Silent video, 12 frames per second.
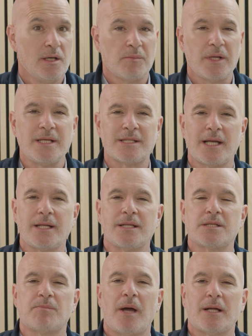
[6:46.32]
Please take
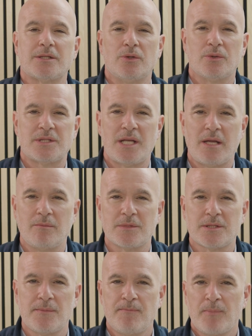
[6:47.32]
this back to your
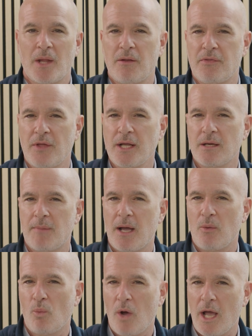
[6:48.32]
teams and think
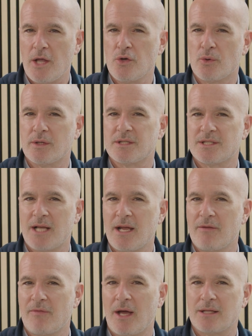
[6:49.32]
about where you could
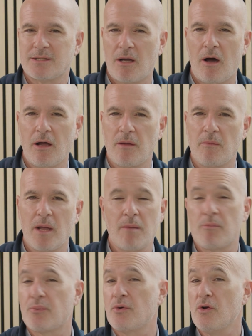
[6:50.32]
save that time,
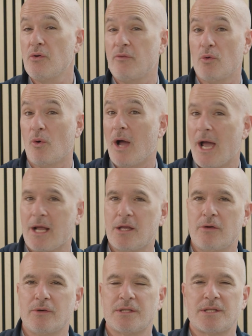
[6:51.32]
improve your
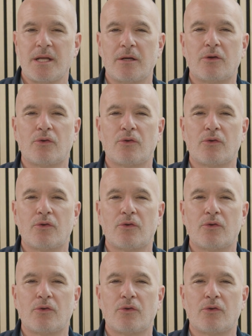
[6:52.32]
accuracy, and